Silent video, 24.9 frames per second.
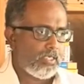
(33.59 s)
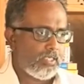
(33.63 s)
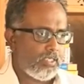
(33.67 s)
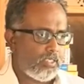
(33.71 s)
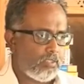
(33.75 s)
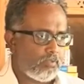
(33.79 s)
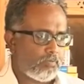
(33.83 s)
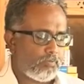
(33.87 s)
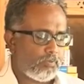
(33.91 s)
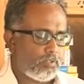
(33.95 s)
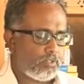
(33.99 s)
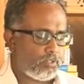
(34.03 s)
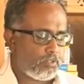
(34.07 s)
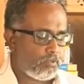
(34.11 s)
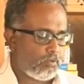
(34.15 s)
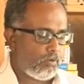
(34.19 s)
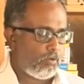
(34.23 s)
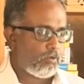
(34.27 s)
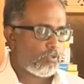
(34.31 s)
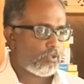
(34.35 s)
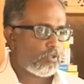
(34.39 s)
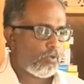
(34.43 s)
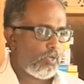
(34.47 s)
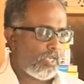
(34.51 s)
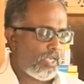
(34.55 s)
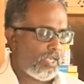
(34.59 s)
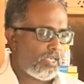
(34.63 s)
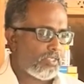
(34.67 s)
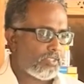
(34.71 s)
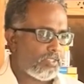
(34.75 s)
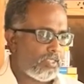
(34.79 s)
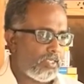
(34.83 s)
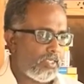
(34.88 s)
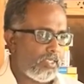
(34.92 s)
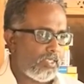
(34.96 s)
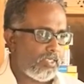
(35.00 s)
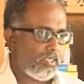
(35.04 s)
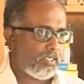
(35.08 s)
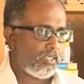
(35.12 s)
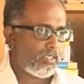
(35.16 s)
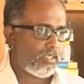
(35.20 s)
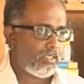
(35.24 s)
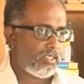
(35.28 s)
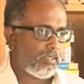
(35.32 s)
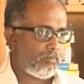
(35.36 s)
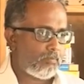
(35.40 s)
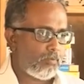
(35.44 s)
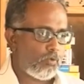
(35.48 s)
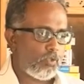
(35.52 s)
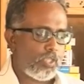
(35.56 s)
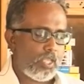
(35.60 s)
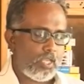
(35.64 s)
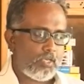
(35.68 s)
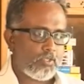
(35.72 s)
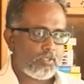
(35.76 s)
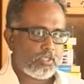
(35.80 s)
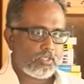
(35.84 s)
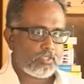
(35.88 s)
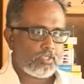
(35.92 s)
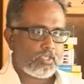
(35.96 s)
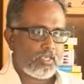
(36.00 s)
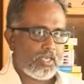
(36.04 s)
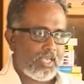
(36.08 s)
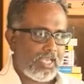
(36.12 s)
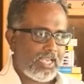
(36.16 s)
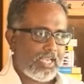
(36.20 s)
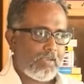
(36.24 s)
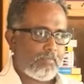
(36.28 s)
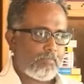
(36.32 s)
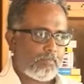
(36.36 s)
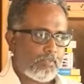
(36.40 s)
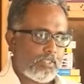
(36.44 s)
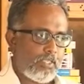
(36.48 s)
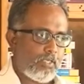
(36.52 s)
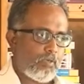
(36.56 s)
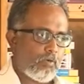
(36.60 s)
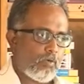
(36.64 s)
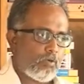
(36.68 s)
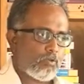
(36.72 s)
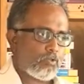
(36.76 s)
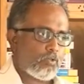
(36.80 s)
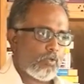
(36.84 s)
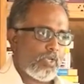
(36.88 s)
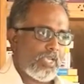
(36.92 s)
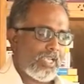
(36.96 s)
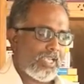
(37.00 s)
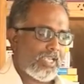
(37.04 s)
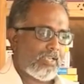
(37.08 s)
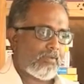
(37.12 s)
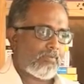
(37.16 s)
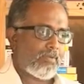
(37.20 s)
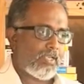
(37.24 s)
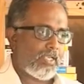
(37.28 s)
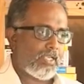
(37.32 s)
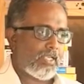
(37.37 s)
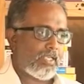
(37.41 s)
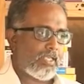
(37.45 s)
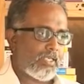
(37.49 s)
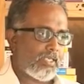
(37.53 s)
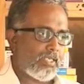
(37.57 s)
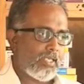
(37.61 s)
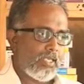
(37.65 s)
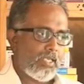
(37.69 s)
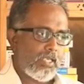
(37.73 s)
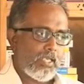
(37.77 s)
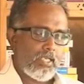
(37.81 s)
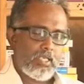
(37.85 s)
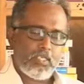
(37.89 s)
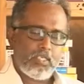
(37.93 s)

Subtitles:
NEWS1st also has more than just an app. They also have a